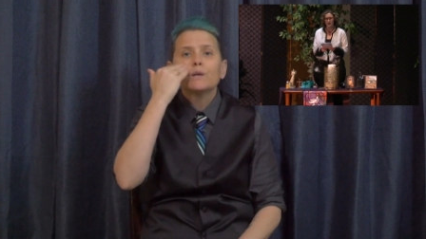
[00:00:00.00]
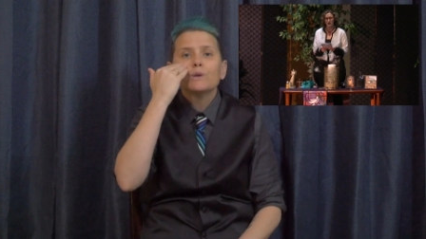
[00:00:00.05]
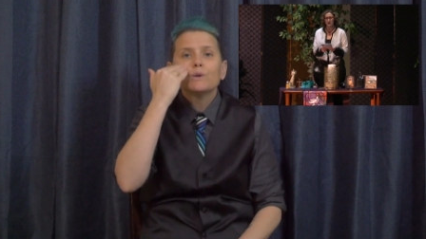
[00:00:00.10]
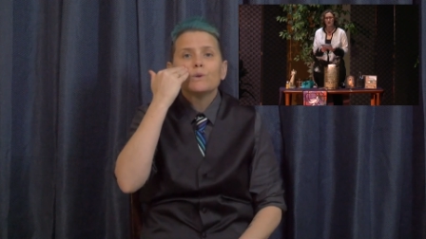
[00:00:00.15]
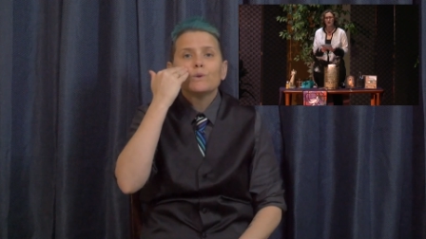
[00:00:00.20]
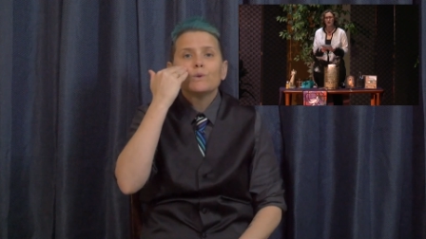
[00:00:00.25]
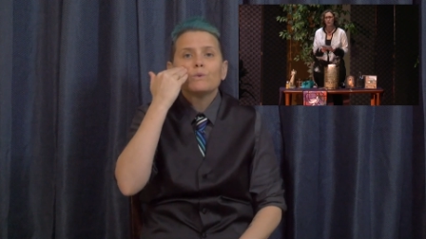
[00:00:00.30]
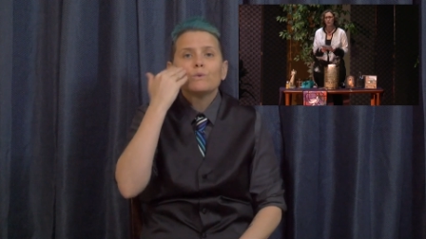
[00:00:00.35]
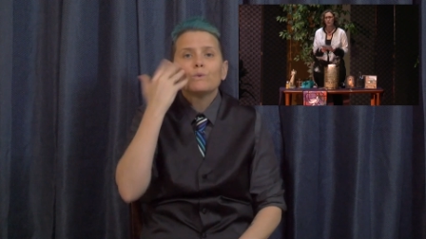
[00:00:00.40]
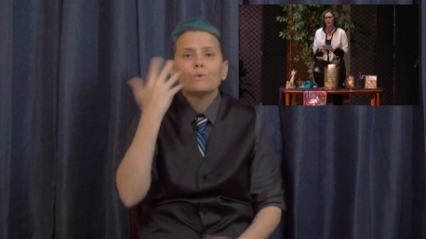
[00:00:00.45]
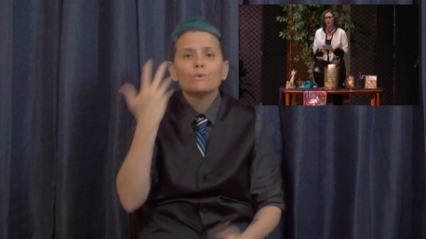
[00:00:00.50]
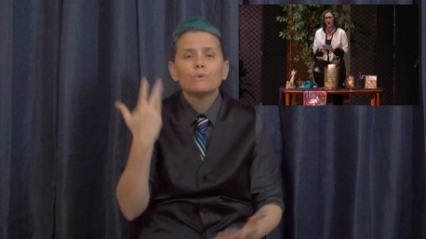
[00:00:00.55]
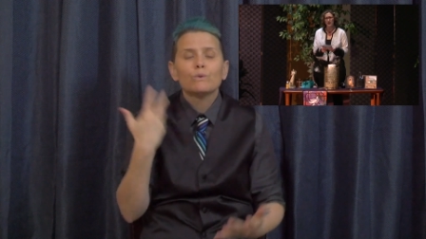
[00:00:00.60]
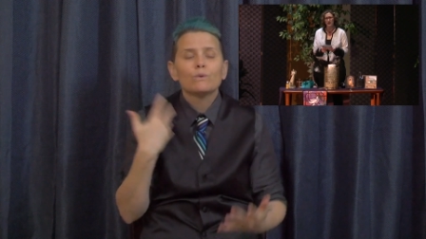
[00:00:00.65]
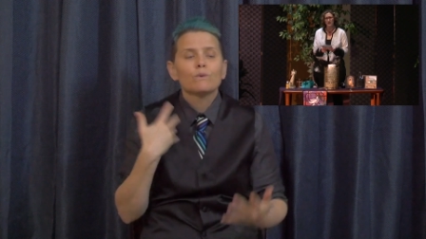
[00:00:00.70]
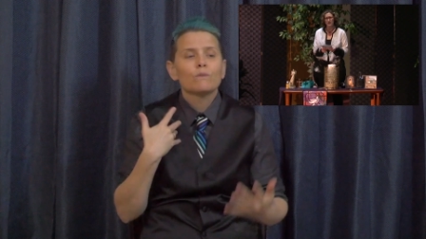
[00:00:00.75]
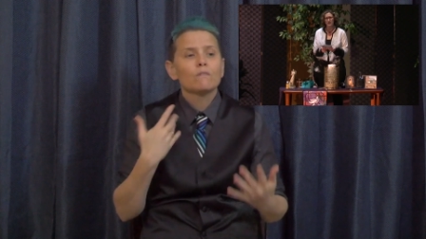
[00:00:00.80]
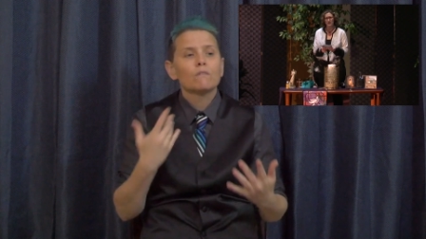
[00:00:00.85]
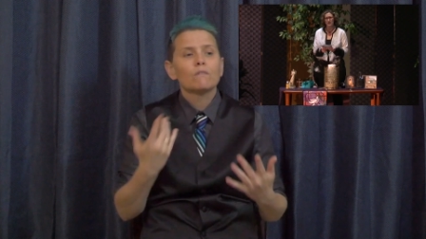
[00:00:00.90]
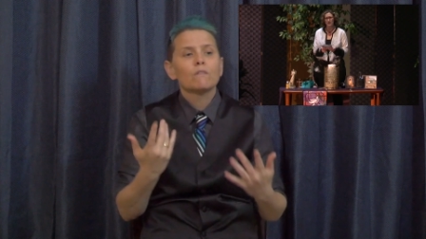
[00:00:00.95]
as the
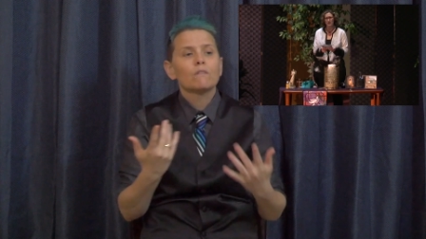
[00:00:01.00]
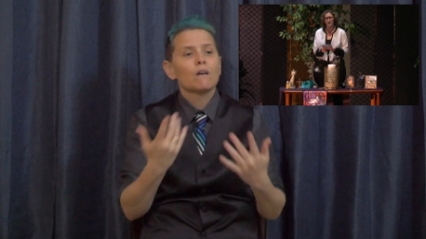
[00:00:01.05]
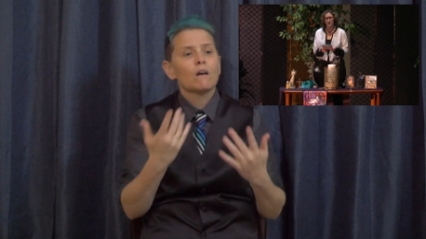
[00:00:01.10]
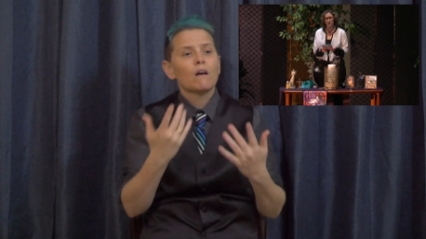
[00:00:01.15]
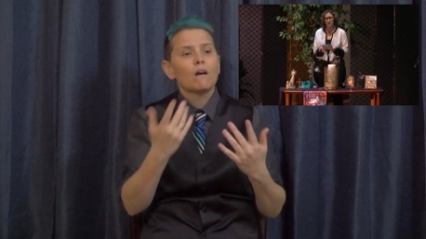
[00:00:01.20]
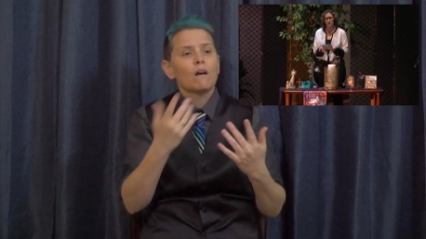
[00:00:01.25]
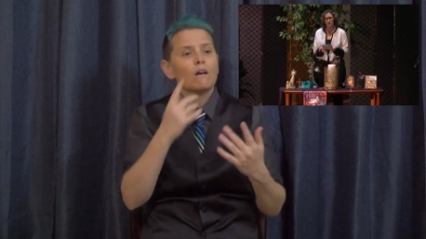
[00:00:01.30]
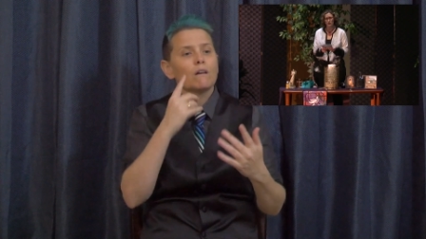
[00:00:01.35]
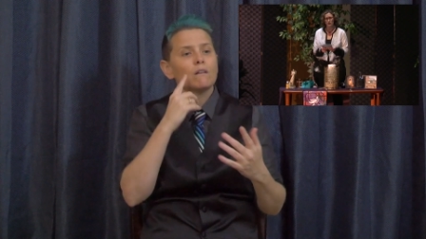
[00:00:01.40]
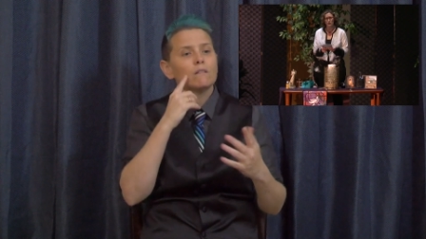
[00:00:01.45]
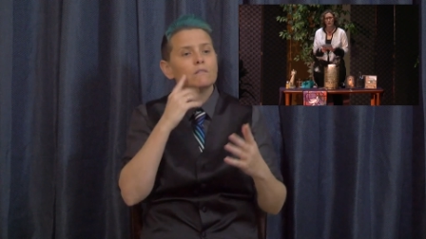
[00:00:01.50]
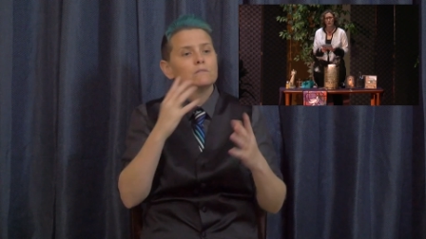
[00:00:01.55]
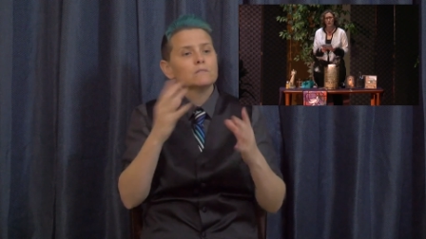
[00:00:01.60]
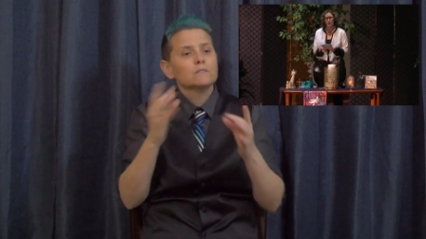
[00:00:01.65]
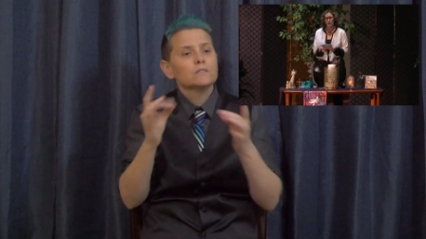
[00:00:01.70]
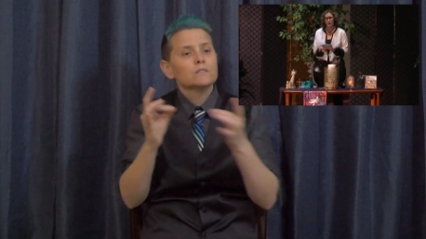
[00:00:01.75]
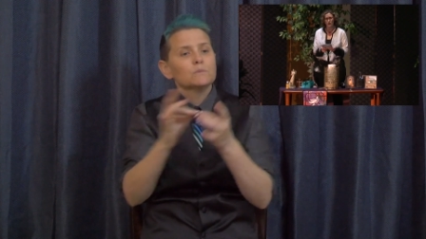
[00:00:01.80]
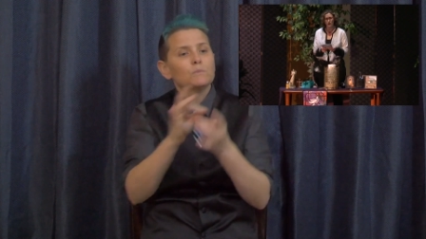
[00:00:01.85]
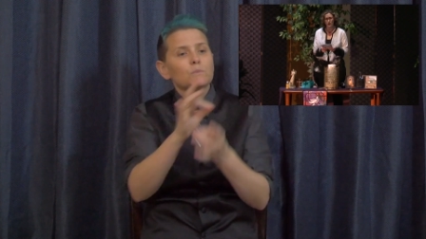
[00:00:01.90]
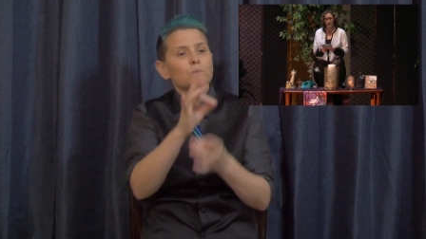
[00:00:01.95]
price of spiritual
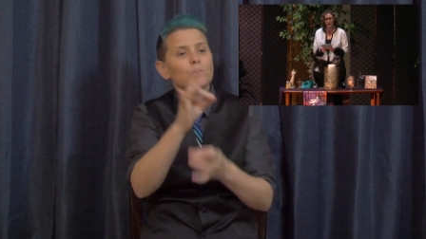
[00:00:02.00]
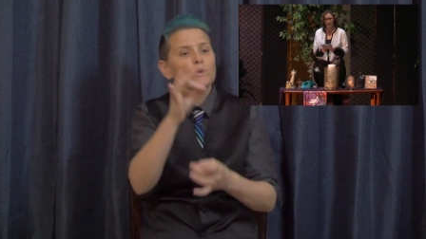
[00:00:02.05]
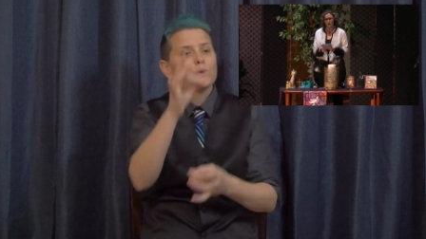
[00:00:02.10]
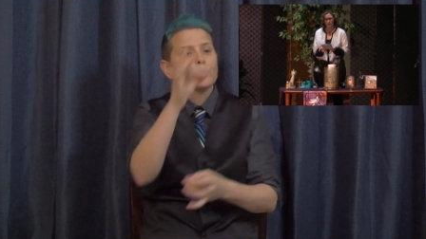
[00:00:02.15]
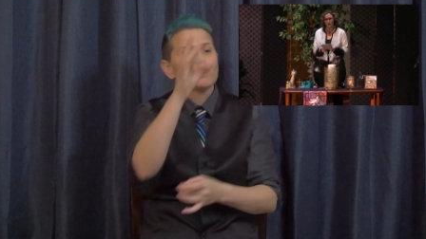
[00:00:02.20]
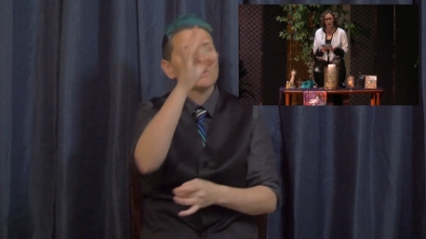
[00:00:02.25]
growth.